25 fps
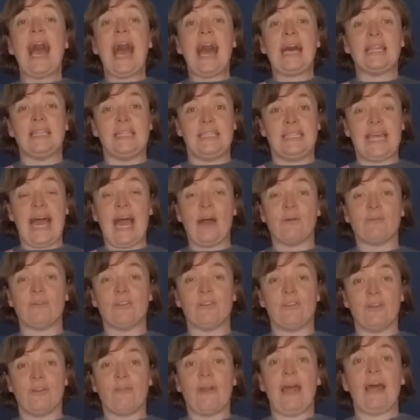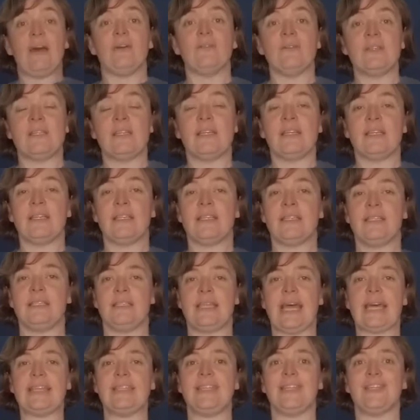and down to the ground.
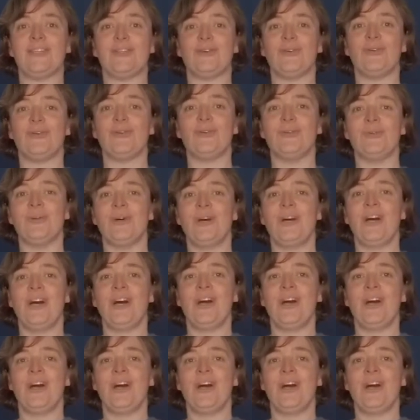Standing tall.